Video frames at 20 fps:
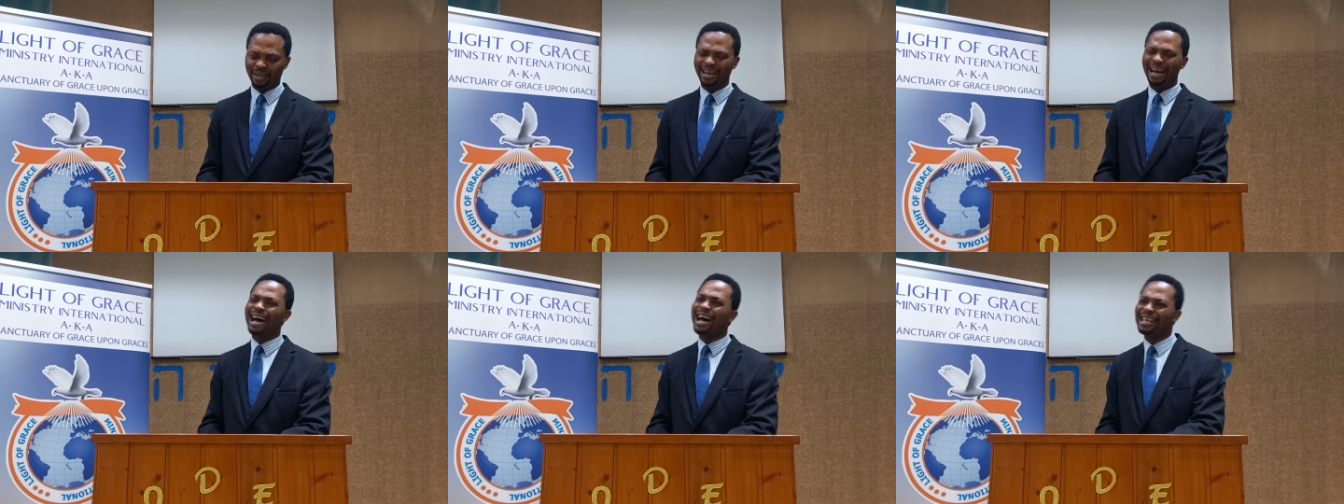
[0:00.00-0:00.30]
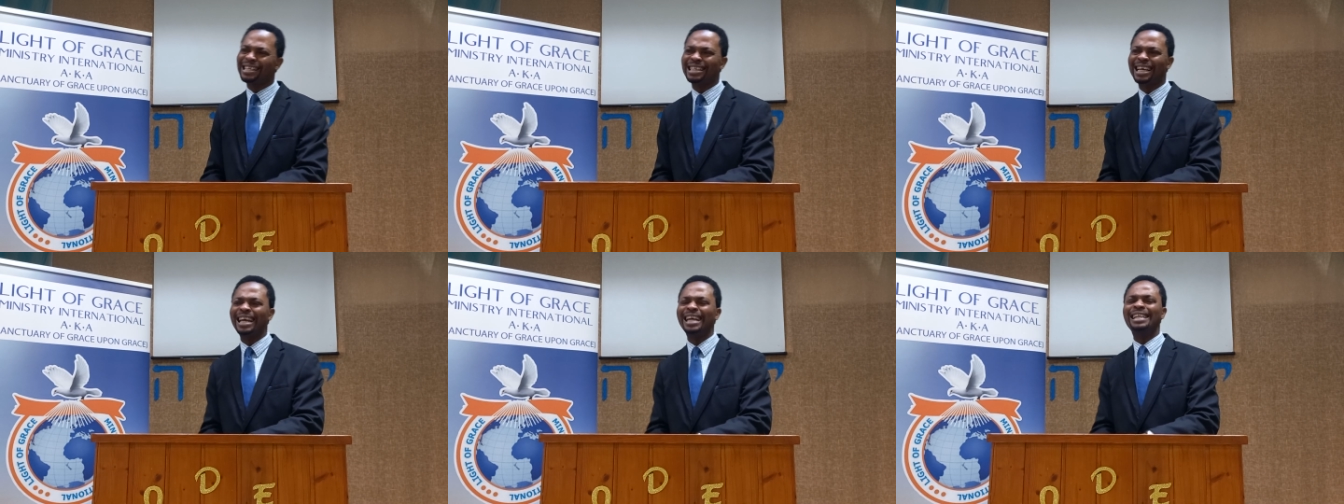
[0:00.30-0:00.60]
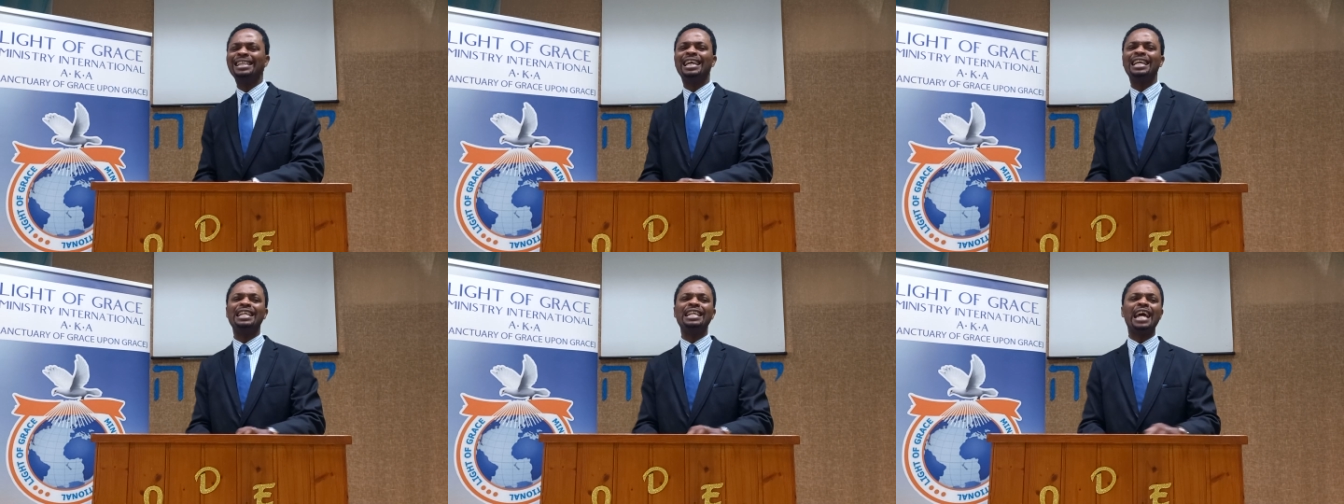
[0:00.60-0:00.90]
Ask in
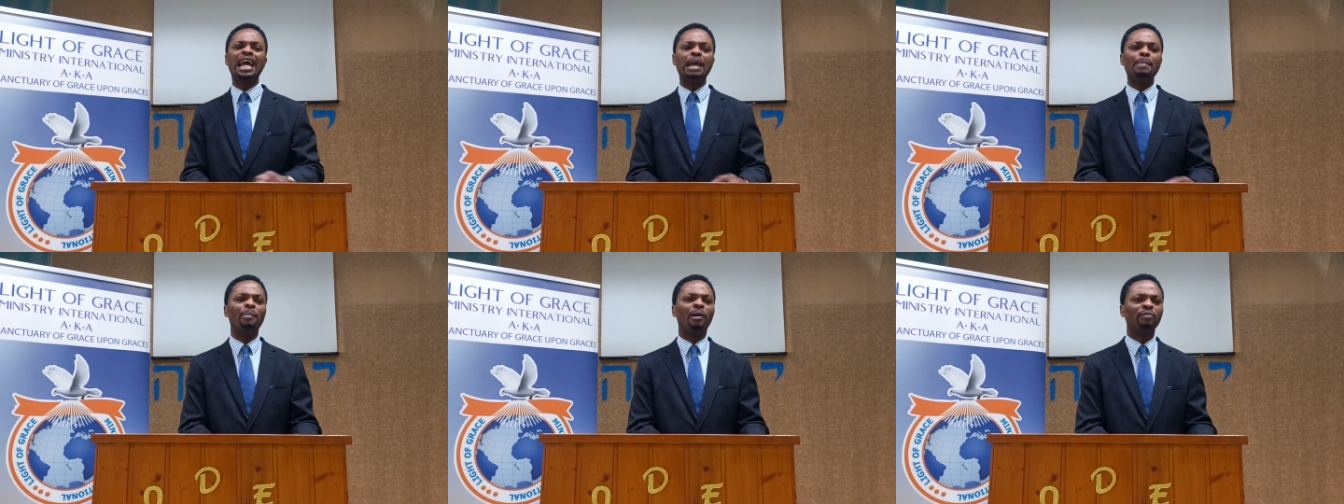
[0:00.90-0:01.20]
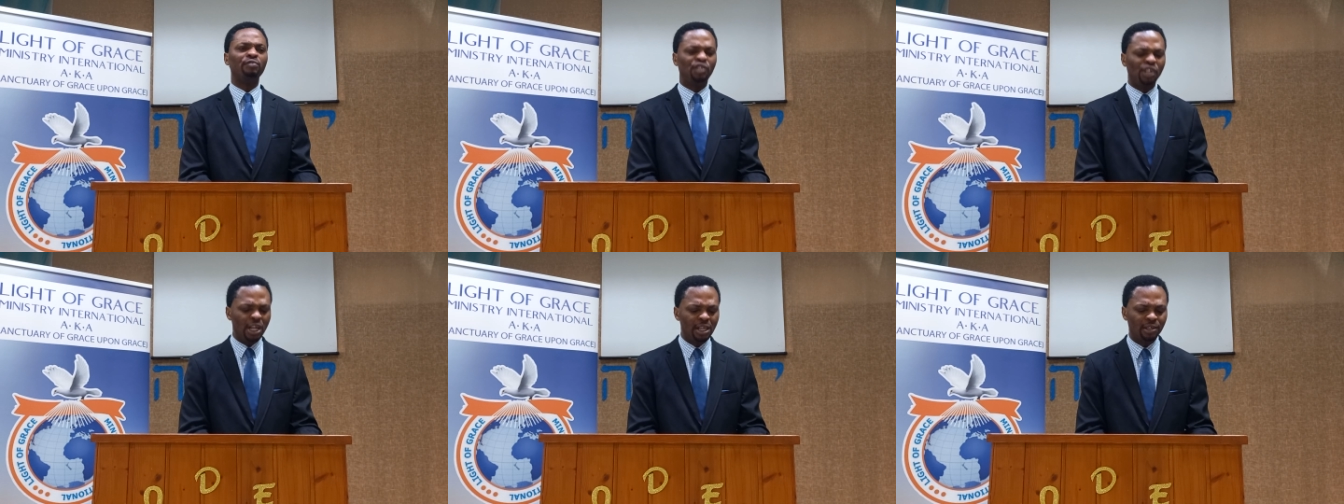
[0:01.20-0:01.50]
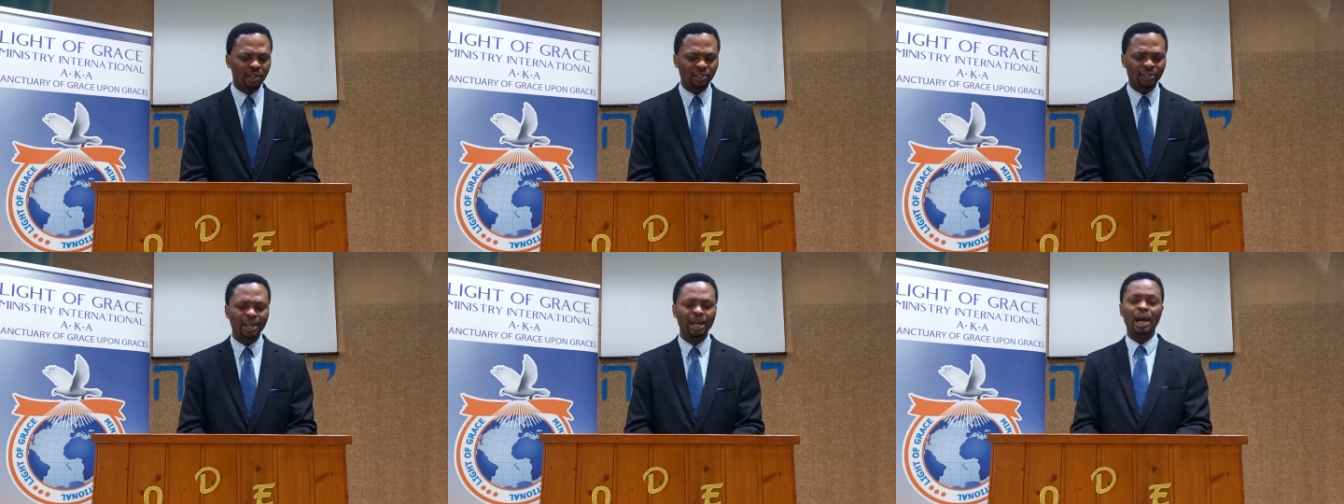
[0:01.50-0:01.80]
the name of
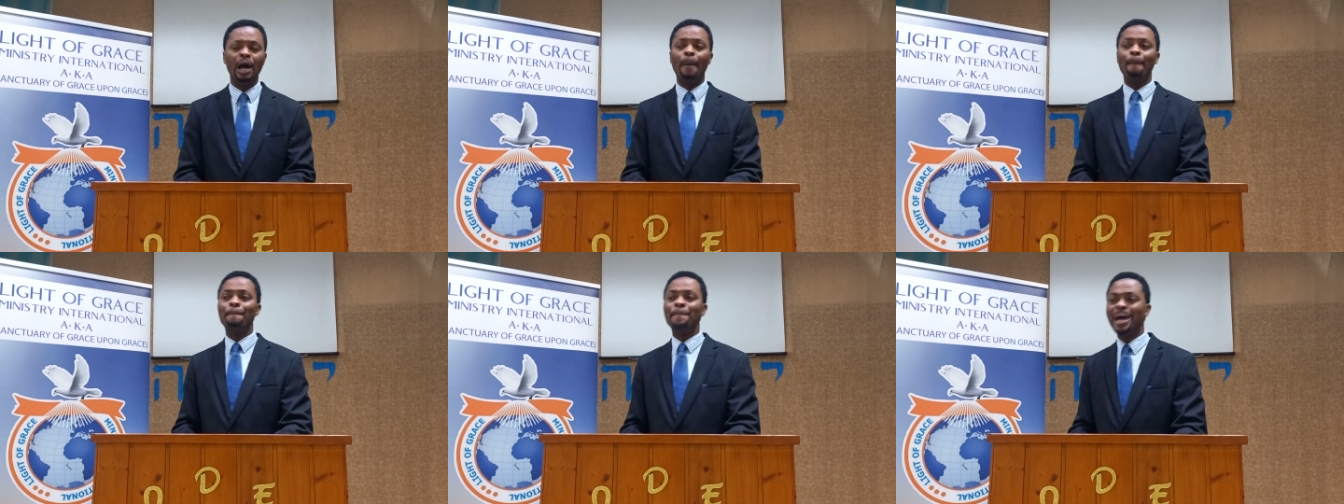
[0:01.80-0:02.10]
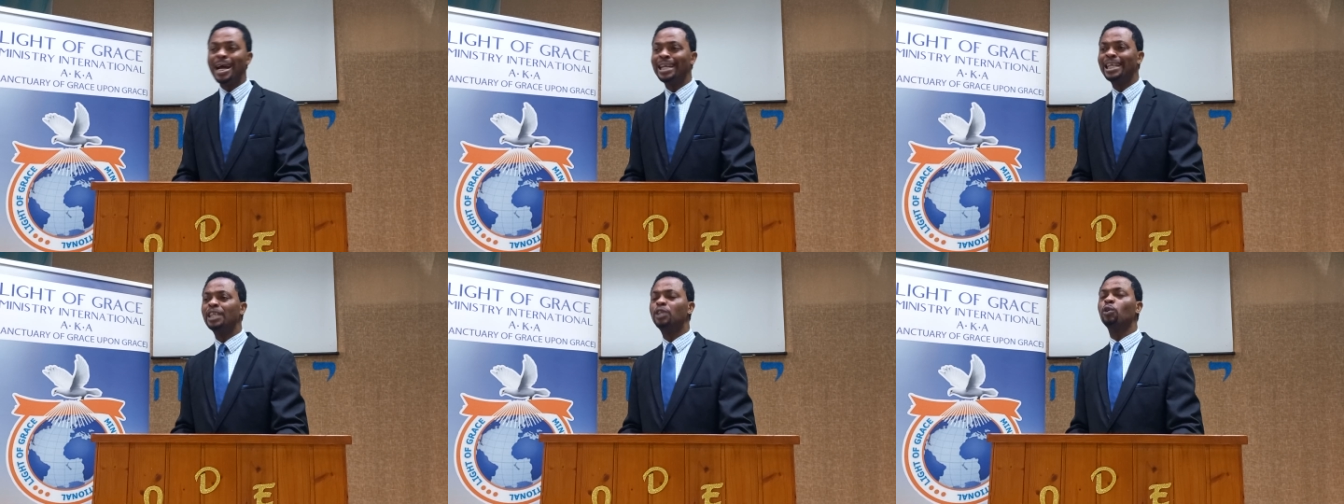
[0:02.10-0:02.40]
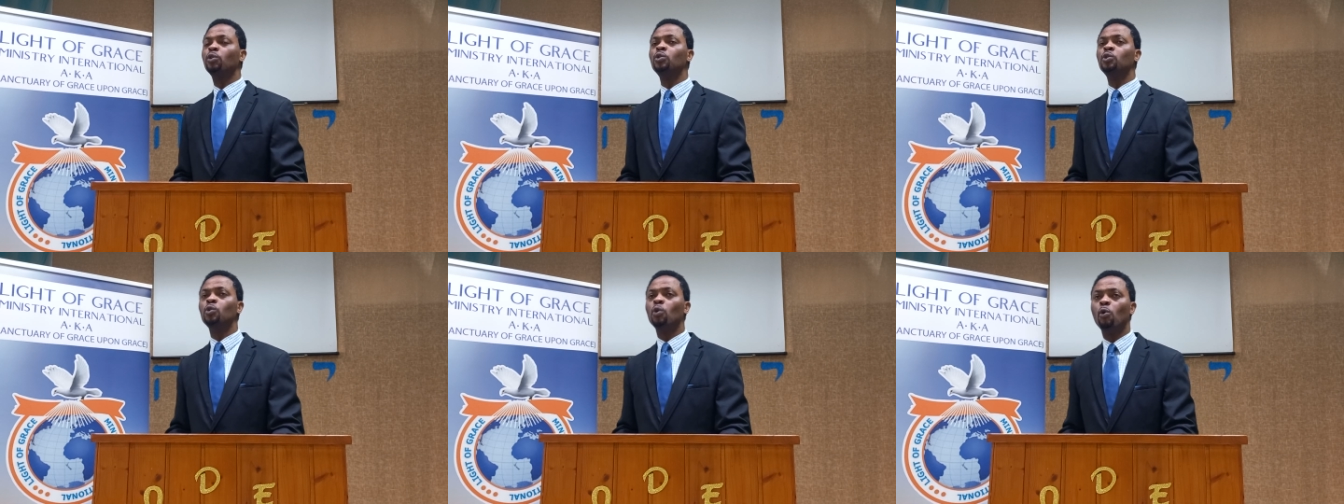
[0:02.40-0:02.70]
Jesus. Many
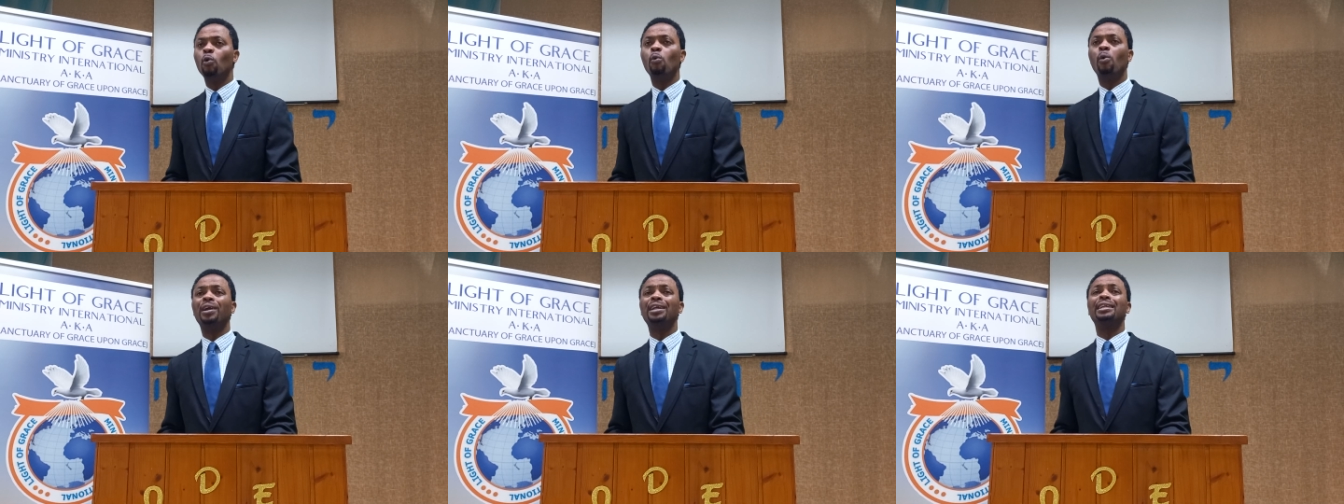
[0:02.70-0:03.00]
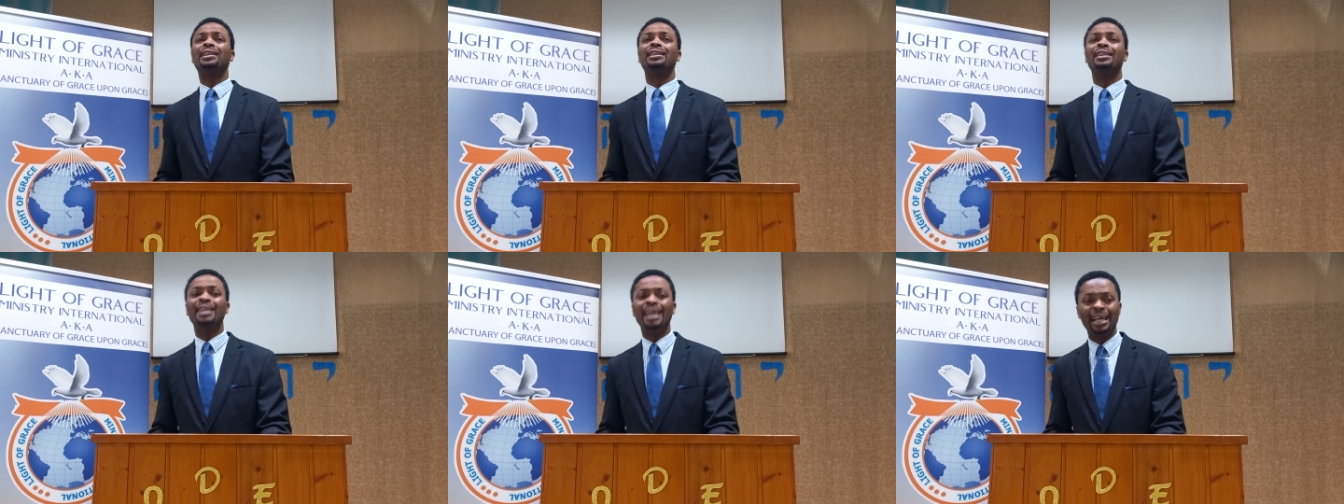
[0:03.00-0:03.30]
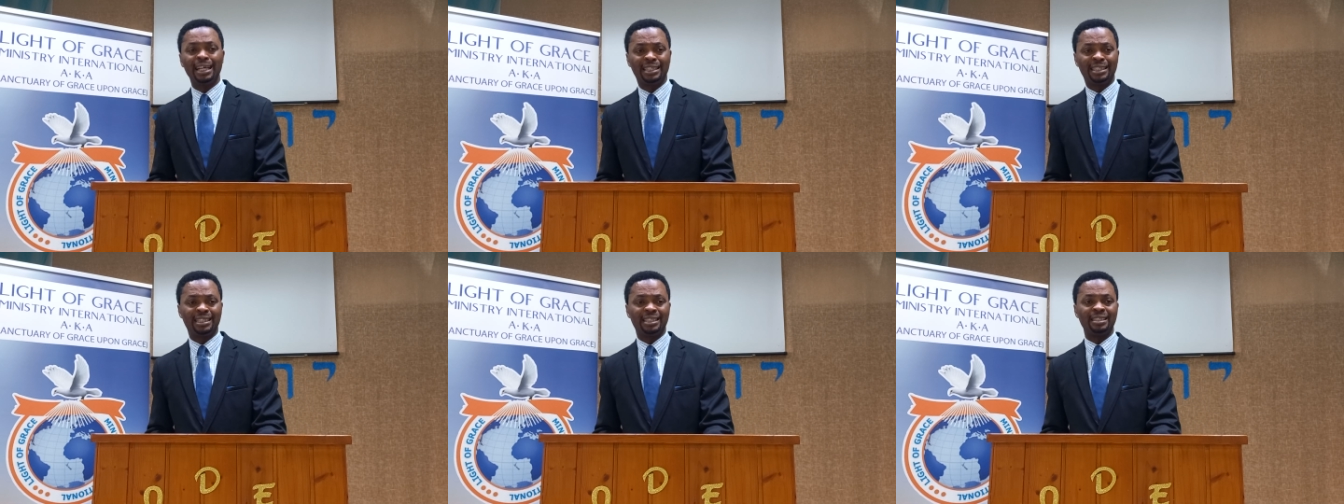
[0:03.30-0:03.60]
don't know what it
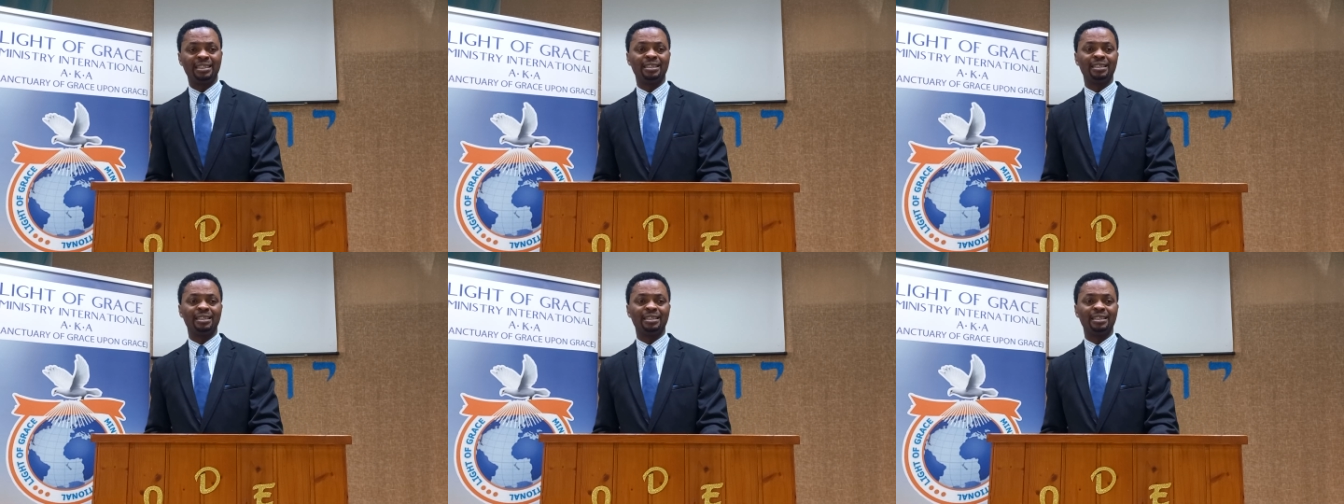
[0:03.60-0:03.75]
takes